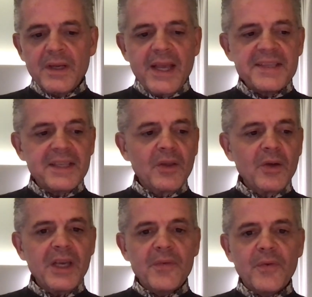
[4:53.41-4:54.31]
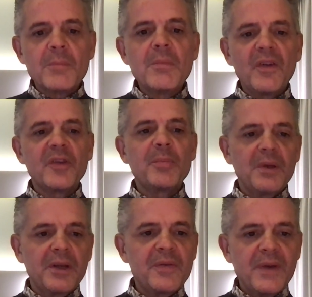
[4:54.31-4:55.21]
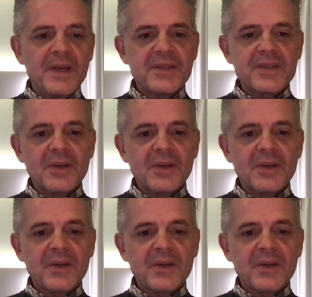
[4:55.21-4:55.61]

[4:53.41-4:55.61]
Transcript: isn't looking for multiple interfaces.